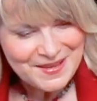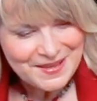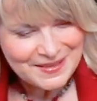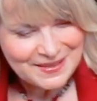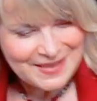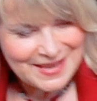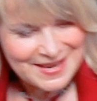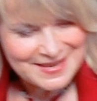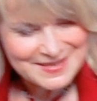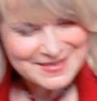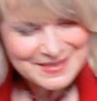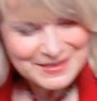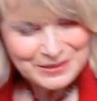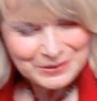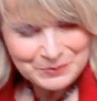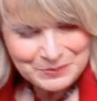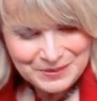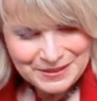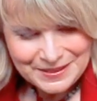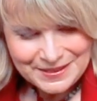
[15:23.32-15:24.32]
The last
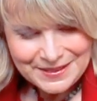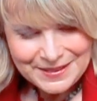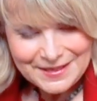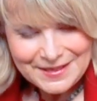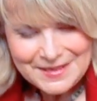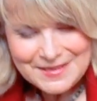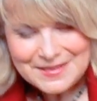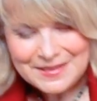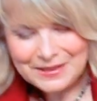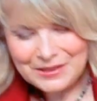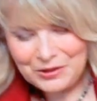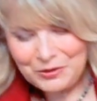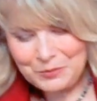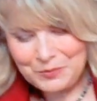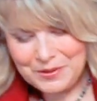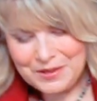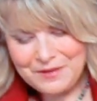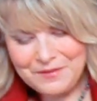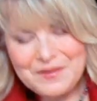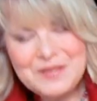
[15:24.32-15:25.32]
little bit is a little
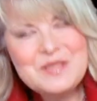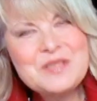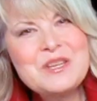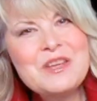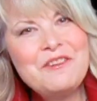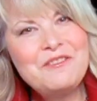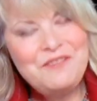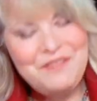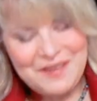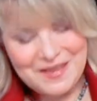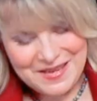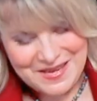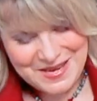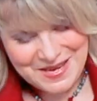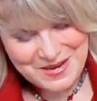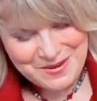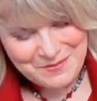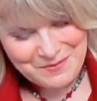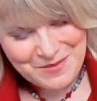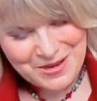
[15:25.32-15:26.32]
bit of this
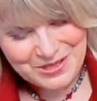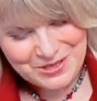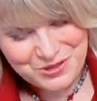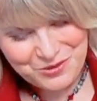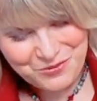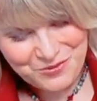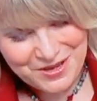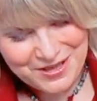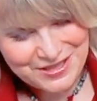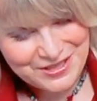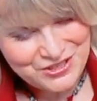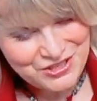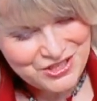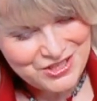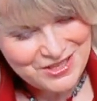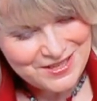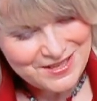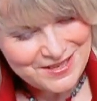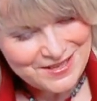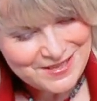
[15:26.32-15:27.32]
vegan mozzarella
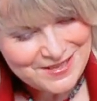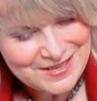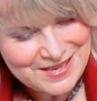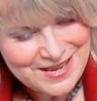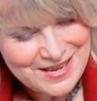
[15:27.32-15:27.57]
cheese.